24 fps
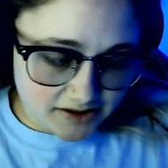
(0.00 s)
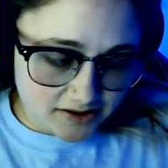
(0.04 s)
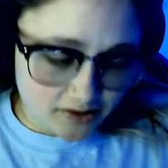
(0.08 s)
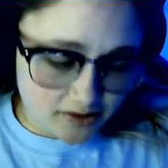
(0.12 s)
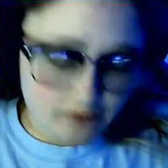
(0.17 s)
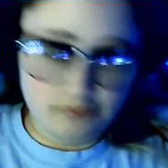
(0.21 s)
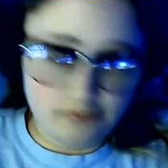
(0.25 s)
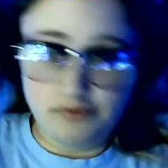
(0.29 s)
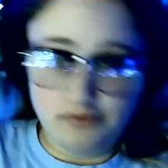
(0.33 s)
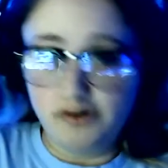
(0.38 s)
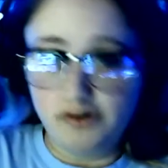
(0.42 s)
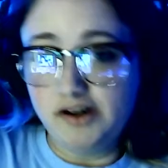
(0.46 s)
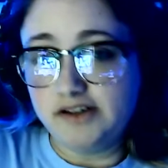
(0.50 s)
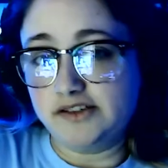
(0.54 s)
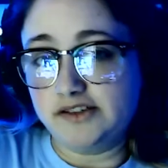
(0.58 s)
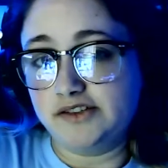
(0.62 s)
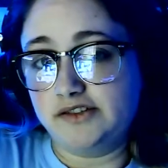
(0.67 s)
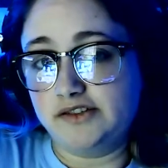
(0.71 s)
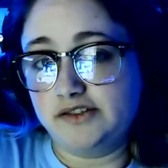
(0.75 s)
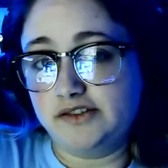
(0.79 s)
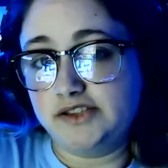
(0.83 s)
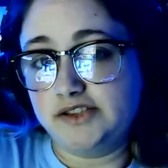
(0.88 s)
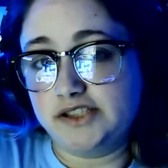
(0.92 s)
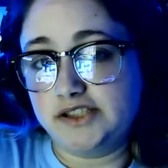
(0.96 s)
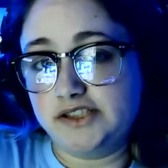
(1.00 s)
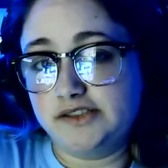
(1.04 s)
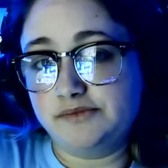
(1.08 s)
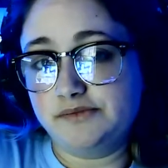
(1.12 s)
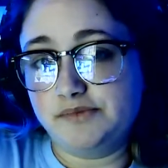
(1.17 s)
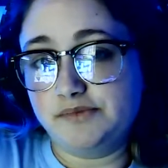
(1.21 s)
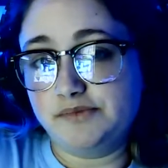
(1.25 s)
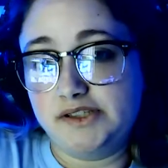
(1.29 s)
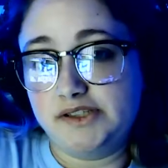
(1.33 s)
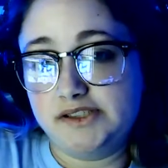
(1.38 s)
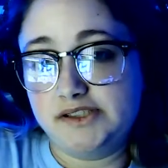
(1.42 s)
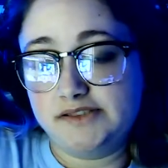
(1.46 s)
a variety of content,
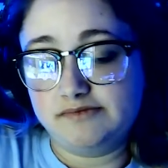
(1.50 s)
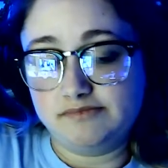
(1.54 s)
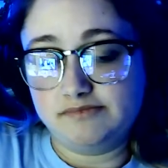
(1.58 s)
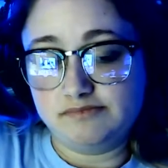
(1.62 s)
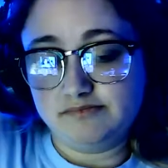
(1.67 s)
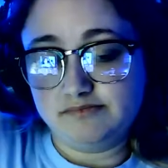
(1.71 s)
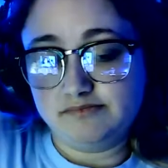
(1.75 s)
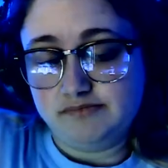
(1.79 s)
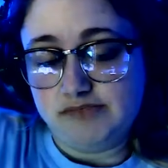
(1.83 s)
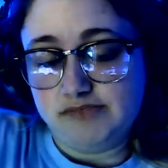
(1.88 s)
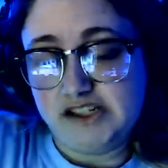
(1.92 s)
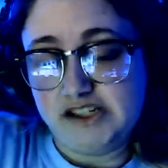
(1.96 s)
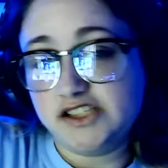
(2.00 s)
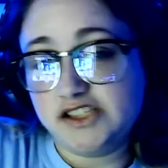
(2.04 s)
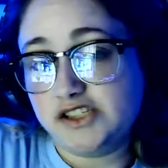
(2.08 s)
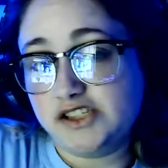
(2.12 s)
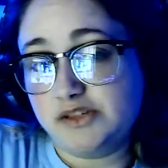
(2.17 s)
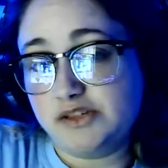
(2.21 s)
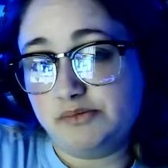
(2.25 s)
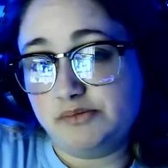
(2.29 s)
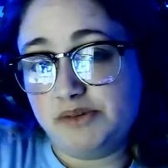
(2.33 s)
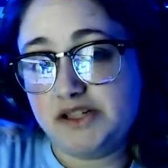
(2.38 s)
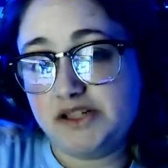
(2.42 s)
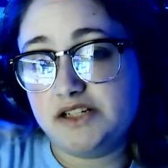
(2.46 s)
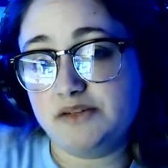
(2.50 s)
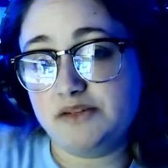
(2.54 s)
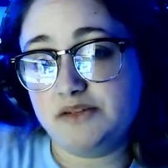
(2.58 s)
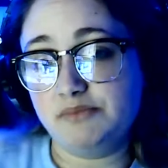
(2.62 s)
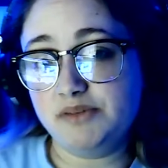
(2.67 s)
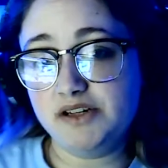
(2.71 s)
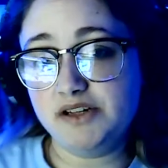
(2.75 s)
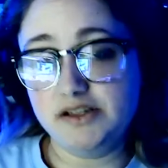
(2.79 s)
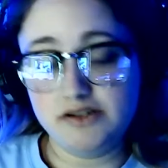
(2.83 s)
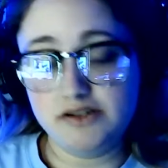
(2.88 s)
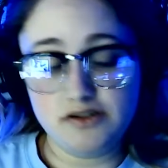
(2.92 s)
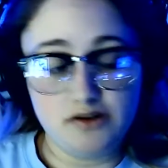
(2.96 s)
but this is the place to
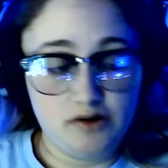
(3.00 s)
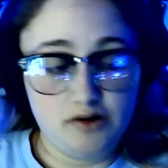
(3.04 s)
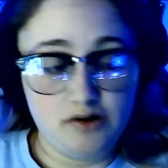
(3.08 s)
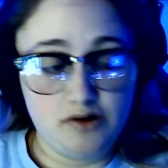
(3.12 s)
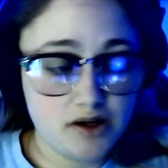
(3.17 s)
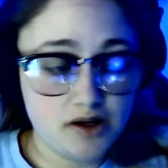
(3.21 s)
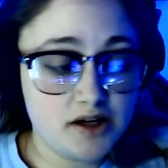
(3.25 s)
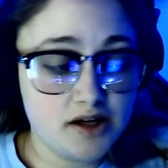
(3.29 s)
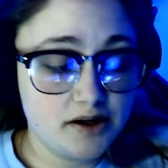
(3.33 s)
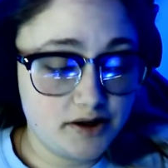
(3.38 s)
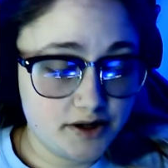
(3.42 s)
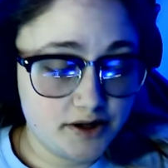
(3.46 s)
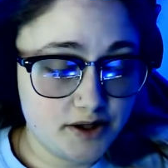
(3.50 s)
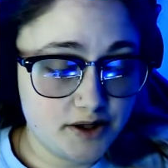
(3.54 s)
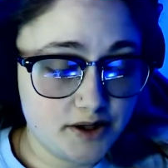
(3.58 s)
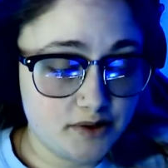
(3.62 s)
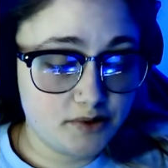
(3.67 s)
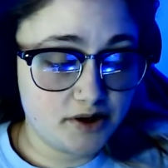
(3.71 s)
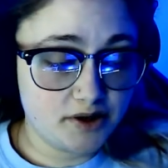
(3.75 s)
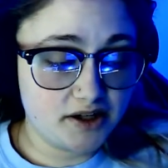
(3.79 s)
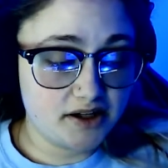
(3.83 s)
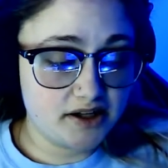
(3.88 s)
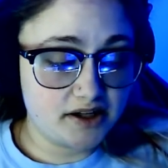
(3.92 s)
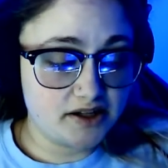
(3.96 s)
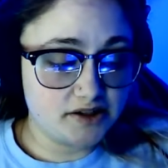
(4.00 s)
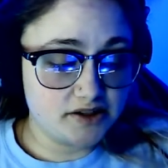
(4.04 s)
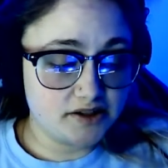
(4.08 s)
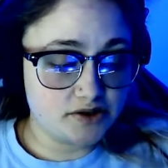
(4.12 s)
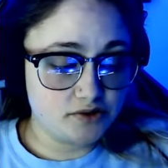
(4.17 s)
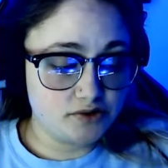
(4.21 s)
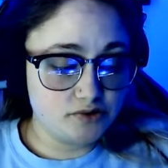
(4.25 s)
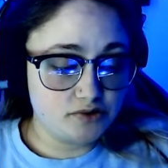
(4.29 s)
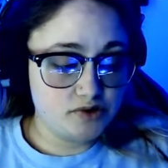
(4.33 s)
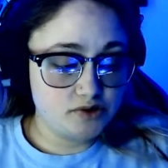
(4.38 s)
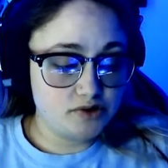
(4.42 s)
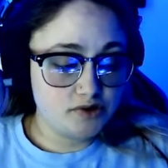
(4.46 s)
be, so we're gonna get into a new